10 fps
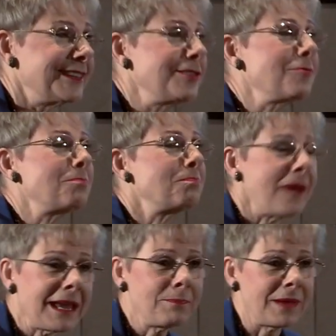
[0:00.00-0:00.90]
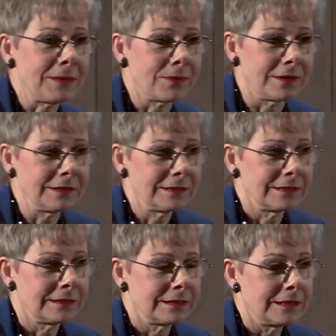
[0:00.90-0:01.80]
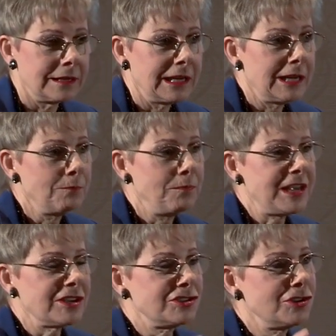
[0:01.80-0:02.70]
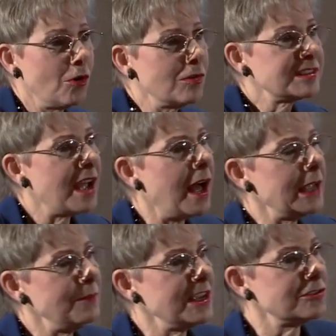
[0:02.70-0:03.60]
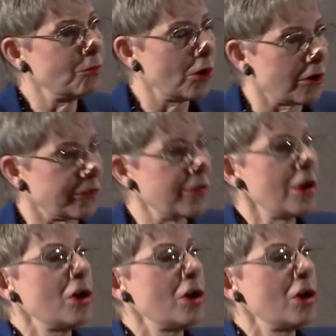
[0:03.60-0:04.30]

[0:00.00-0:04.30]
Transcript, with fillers: You pay people because your time is worth.